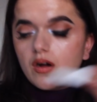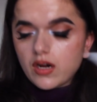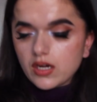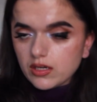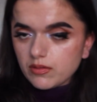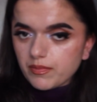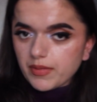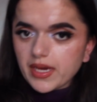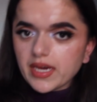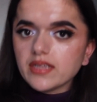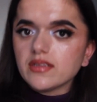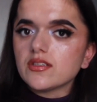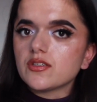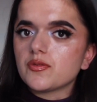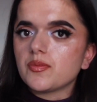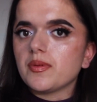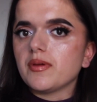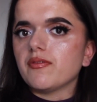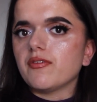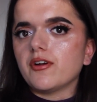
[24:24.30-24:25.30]
On a man,
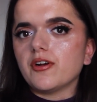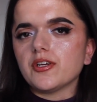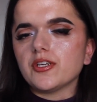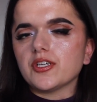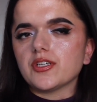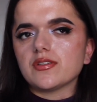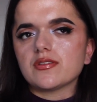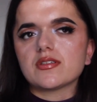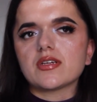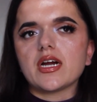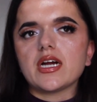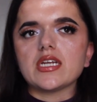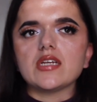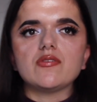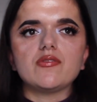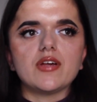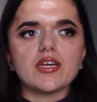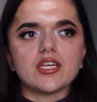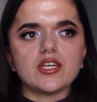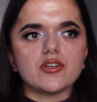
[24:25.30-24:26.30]
this would be very good. It's kind
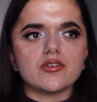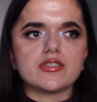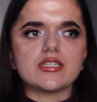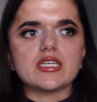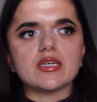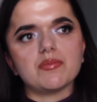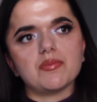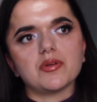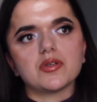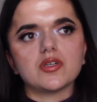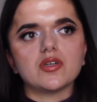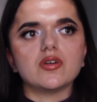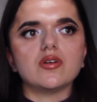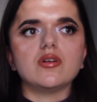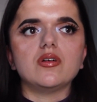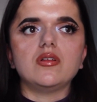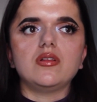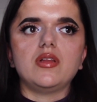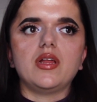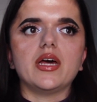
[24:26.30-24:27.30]
of like your
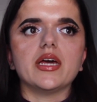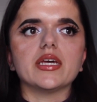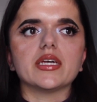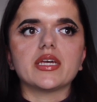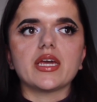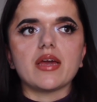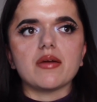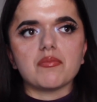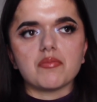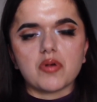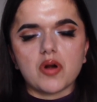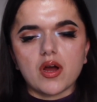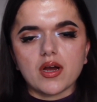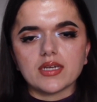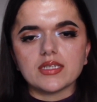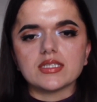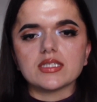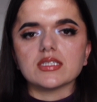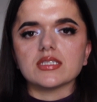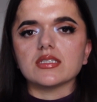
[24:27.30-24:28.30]
typical
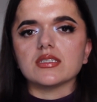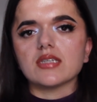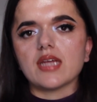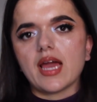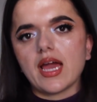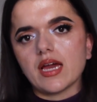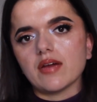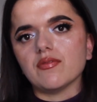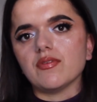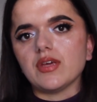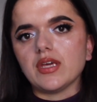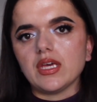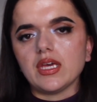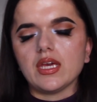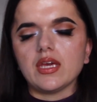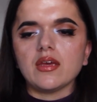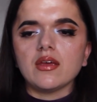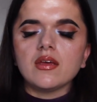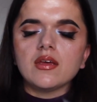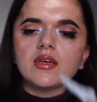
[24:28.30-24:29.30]
ambroxan
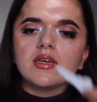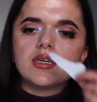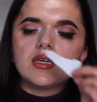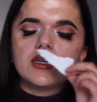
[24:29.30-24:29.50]
heavy